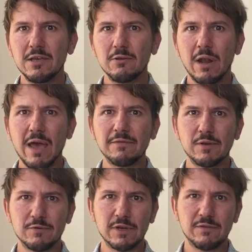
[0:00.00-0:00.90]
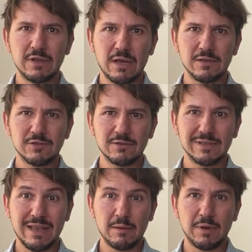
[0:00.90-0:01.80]
you'll have to work with others on
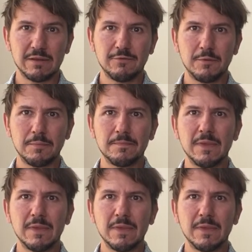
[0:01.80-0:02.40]
Slack platform.